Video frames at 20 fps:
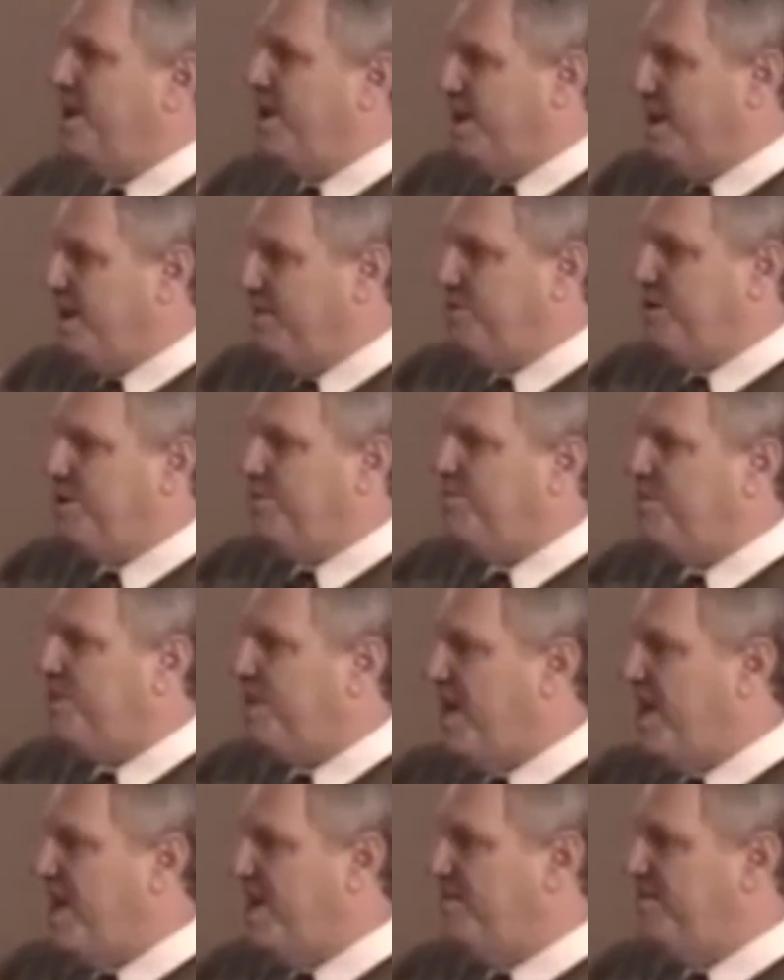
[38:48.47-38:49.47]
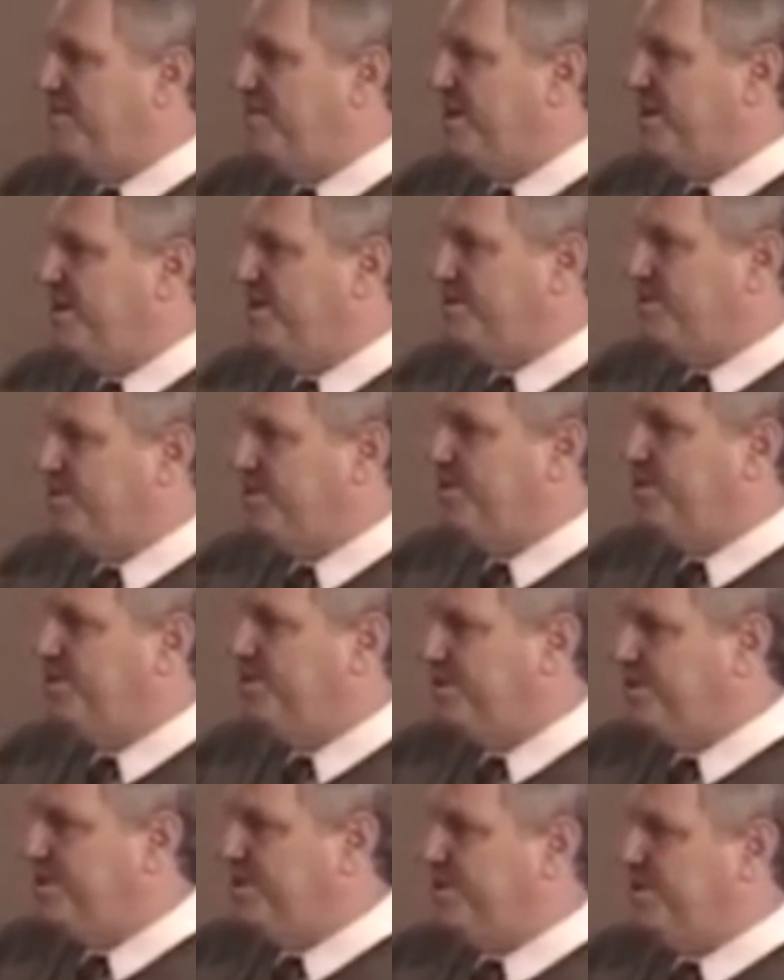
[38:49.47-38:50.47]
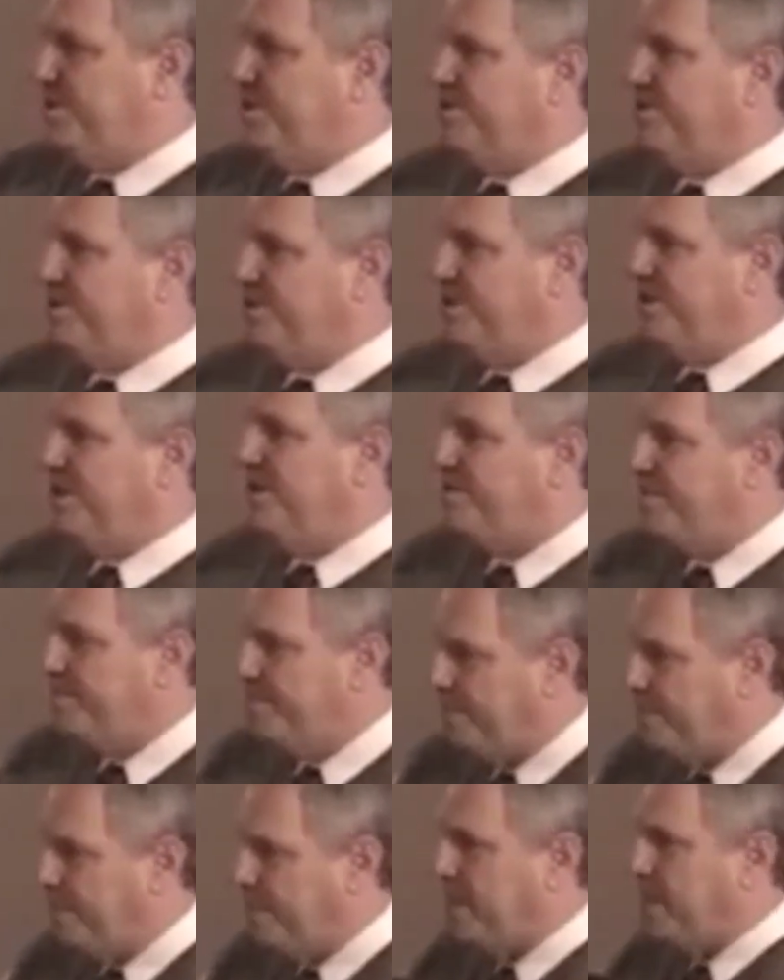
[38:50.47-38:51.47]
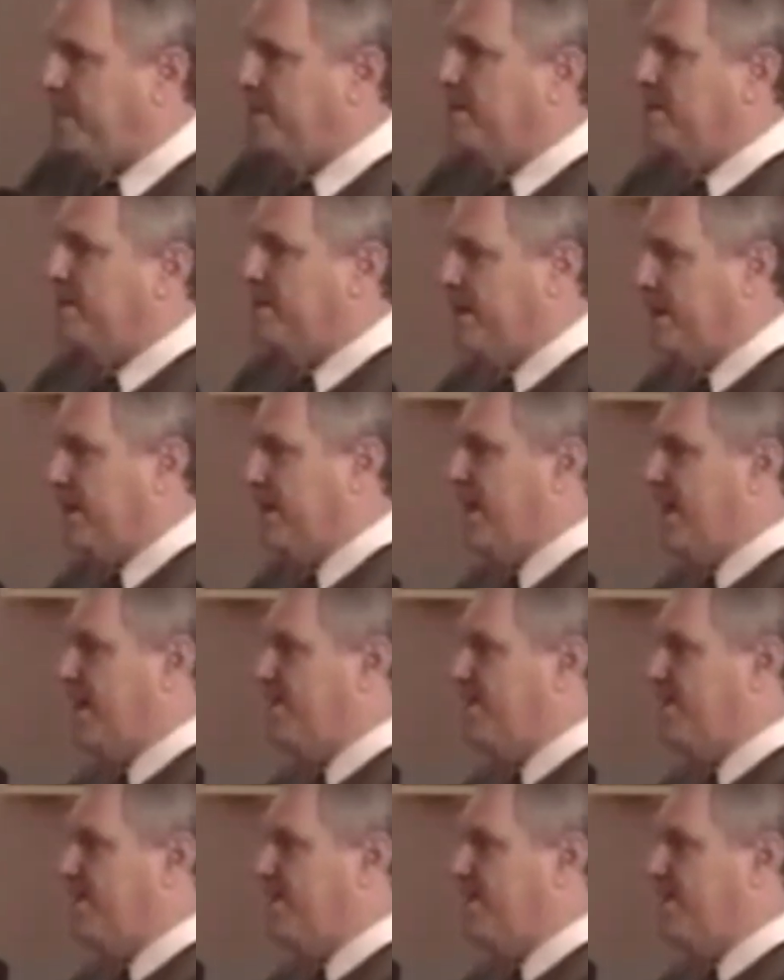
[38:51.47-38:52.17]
And I'm complying with all the rules here locally. And I